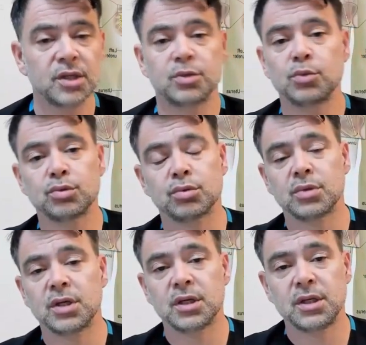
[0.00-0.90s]
At the
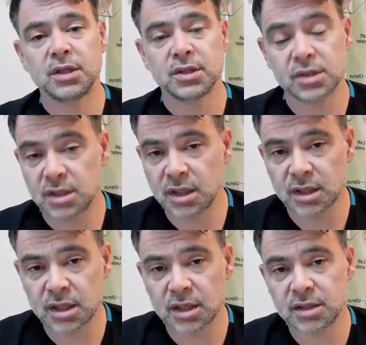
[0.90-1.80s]
same time,
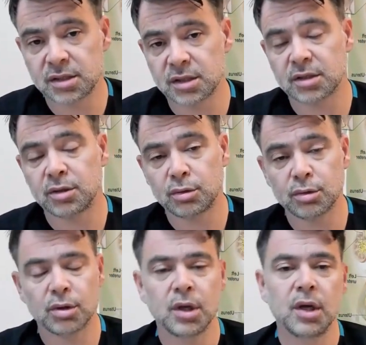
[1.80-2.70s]
this drug called
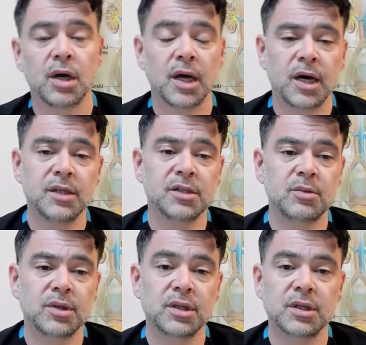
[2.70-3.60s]
metoprolol is
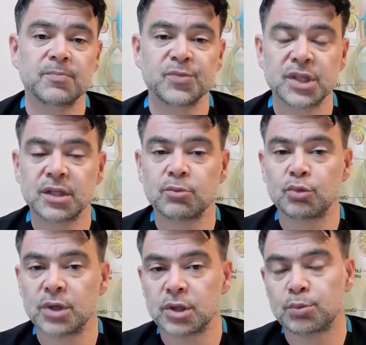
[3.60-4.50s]
very famous in
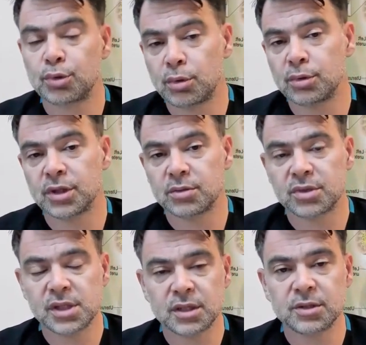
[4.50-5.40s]
social media and
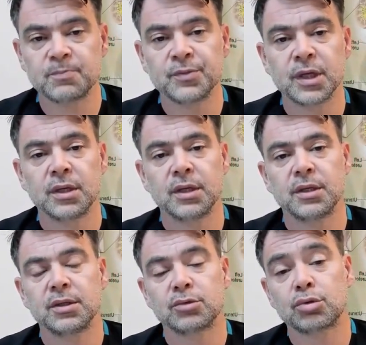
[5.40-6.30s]
on the internet.
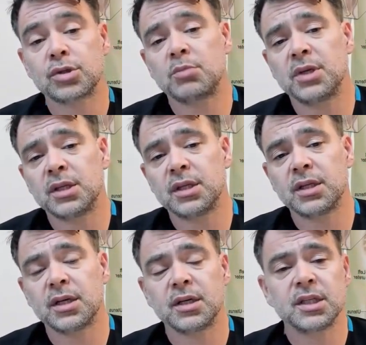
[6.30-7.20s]
When you search for
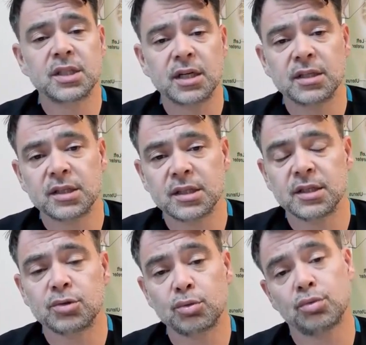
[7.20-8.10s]
this medication
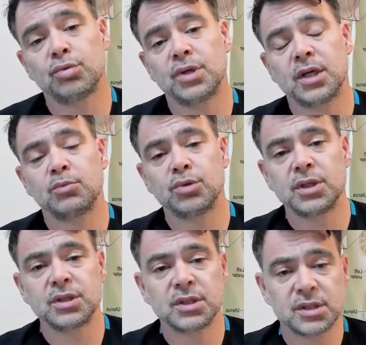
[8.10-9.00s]
on the internet and
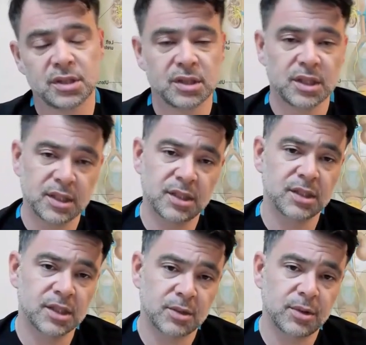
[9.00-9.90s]
read about the side
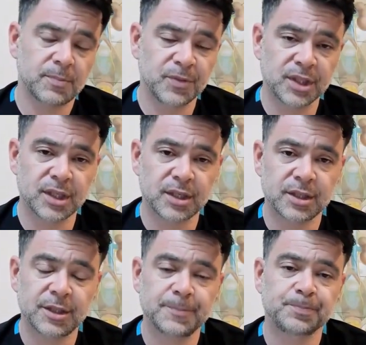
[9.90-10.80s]
effect of erectile
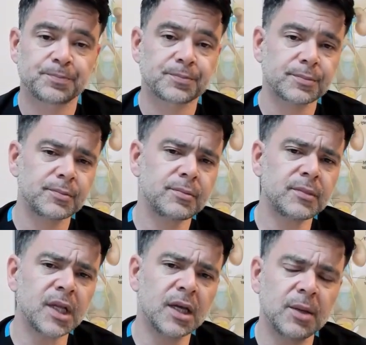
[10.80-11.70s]
dysfunction, you
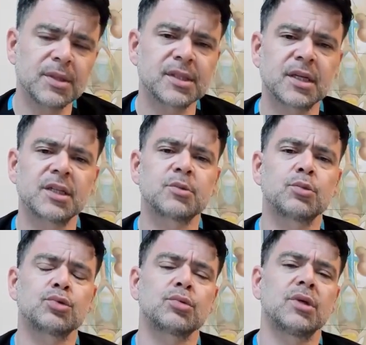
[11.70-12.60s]
can immediately be
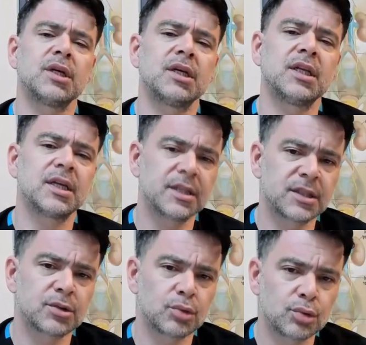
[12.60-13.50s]
under the influence
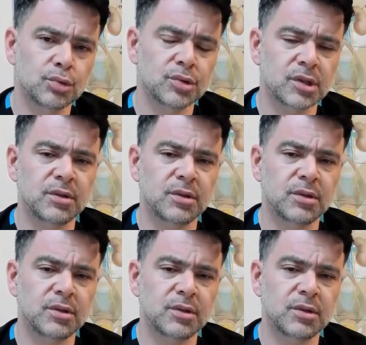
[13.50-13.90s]
of this.